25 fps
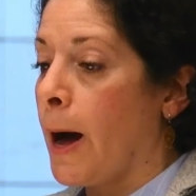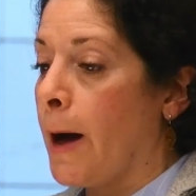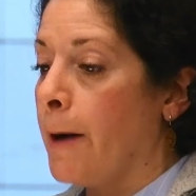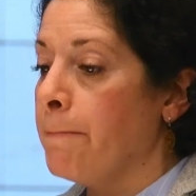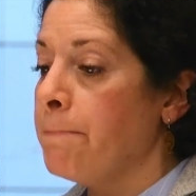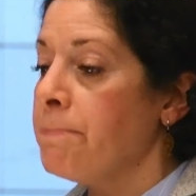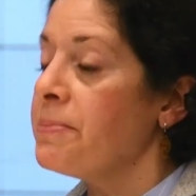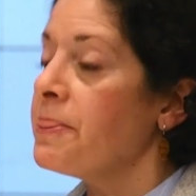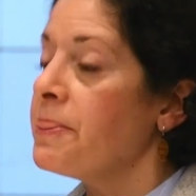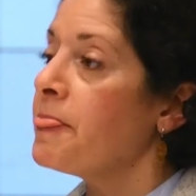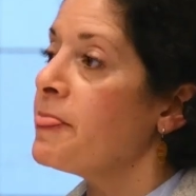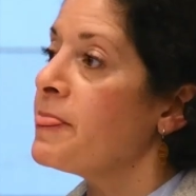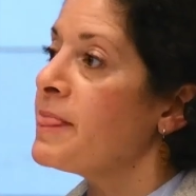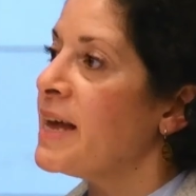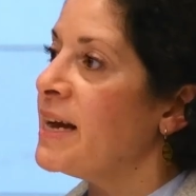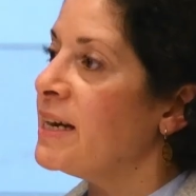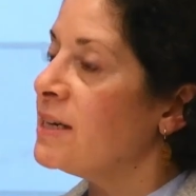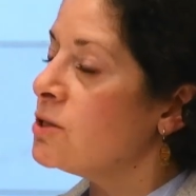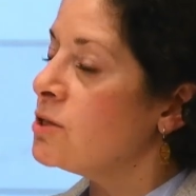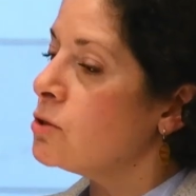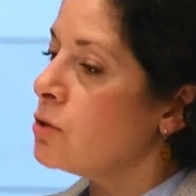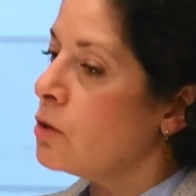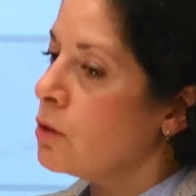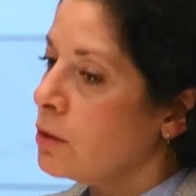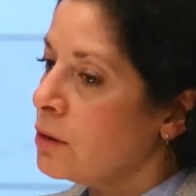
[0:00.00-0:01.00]
There's
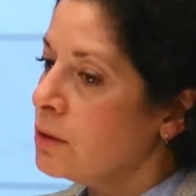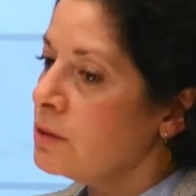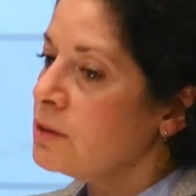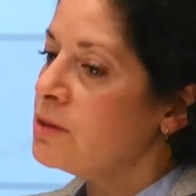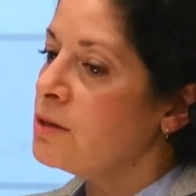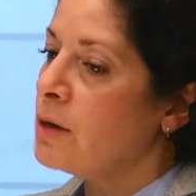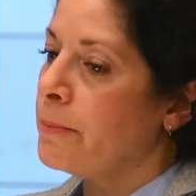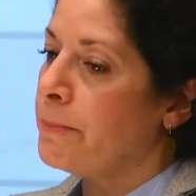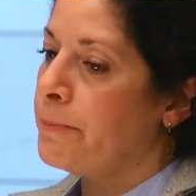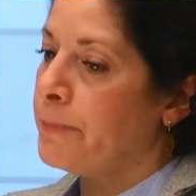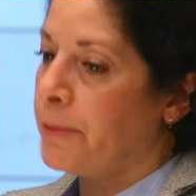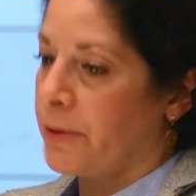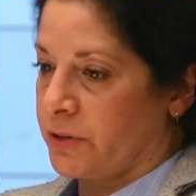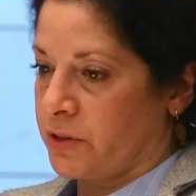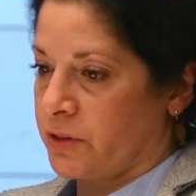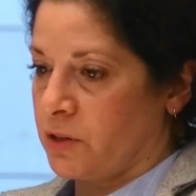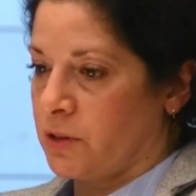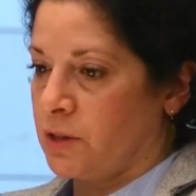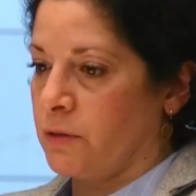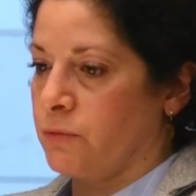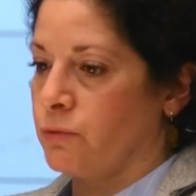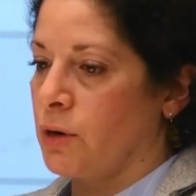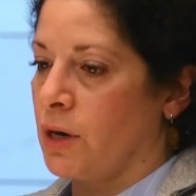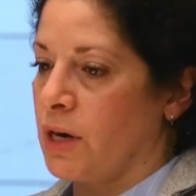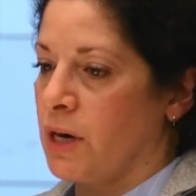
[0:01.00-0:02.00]
also a positive
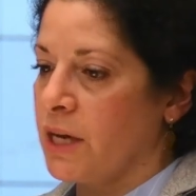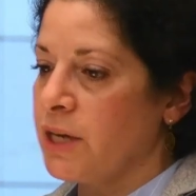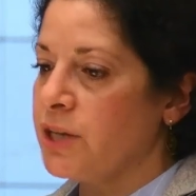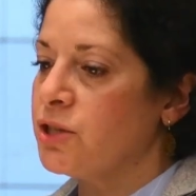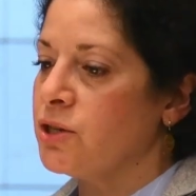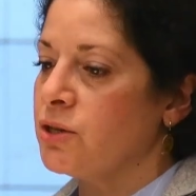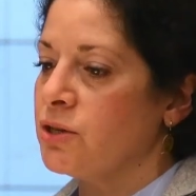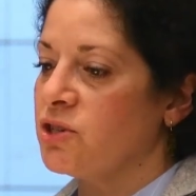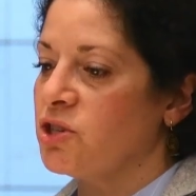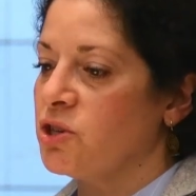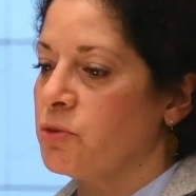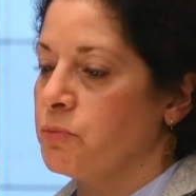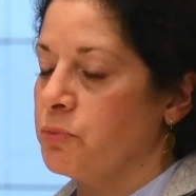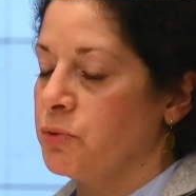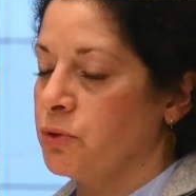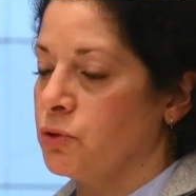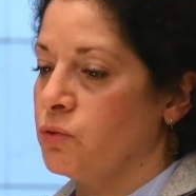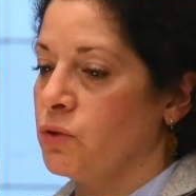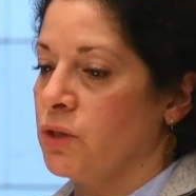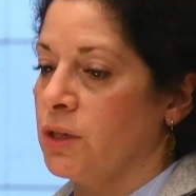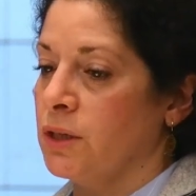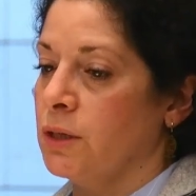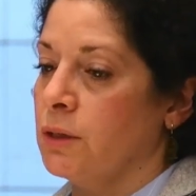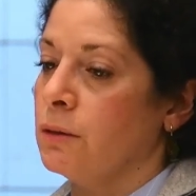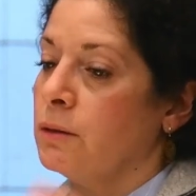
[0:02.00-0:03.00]
relationship
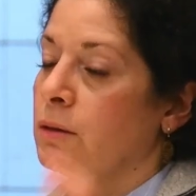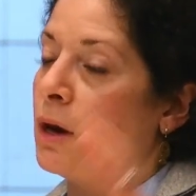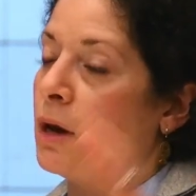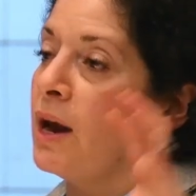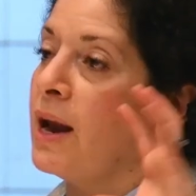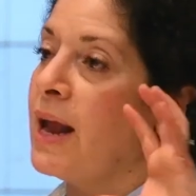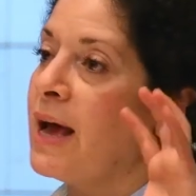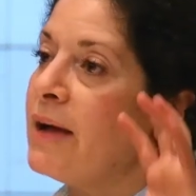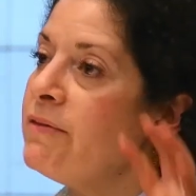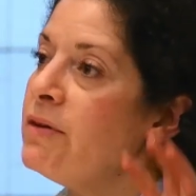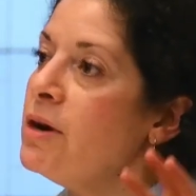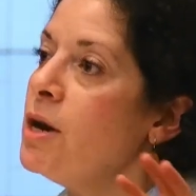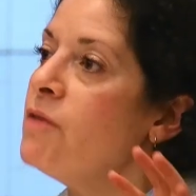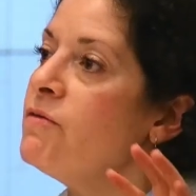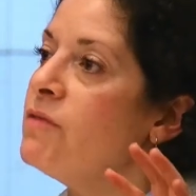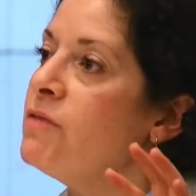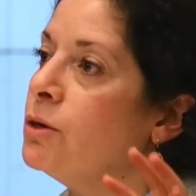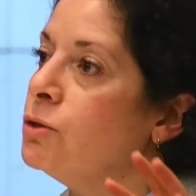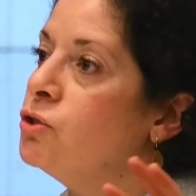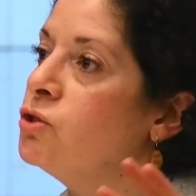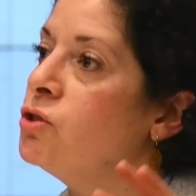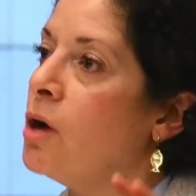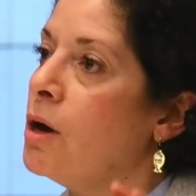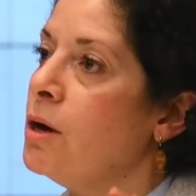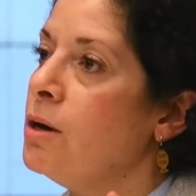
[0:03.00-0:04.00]
between the level of
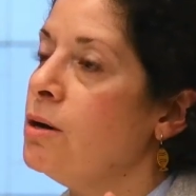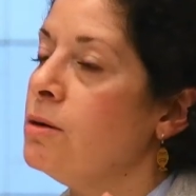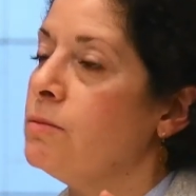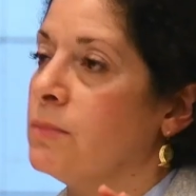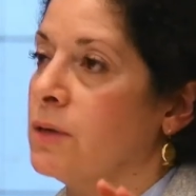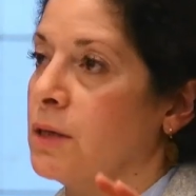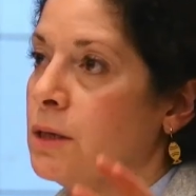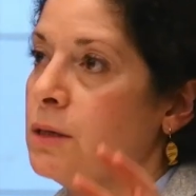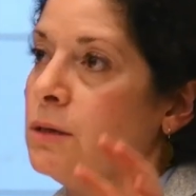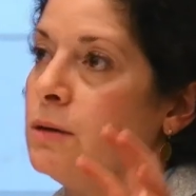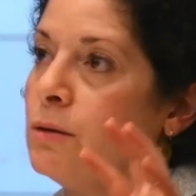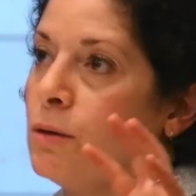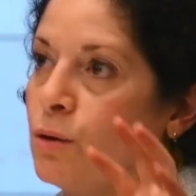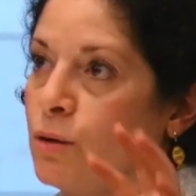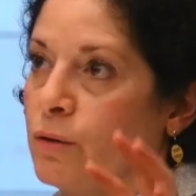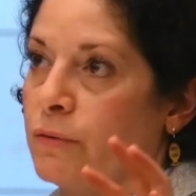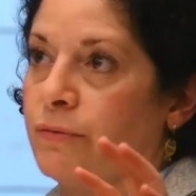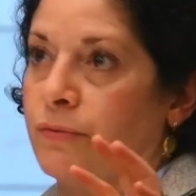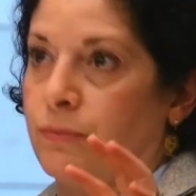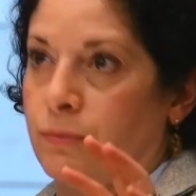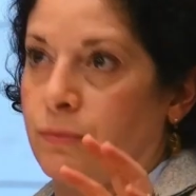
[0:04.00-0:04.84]
autonomy of